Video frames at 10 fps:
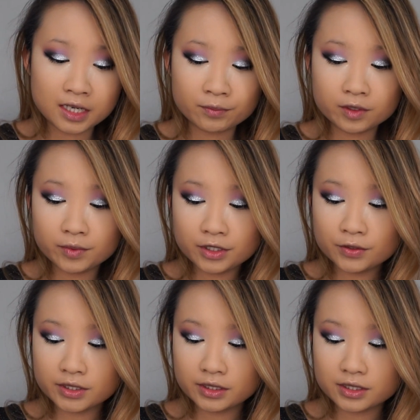I'm going to be
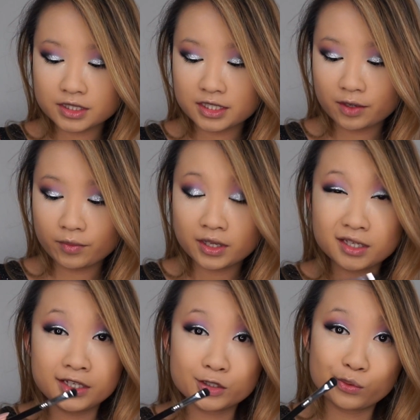using the Sigma
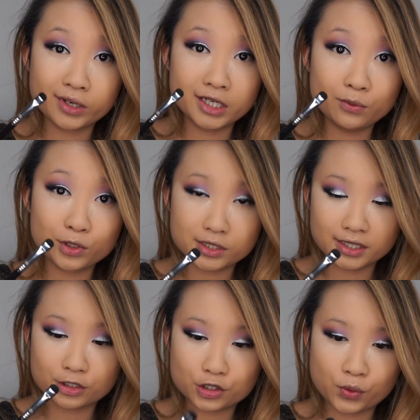E20, which is
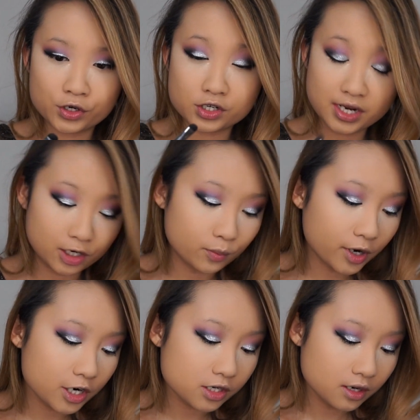like a short shader
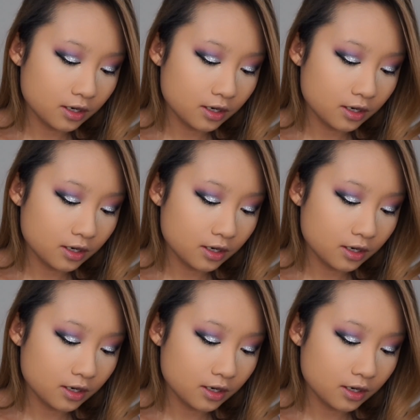brush,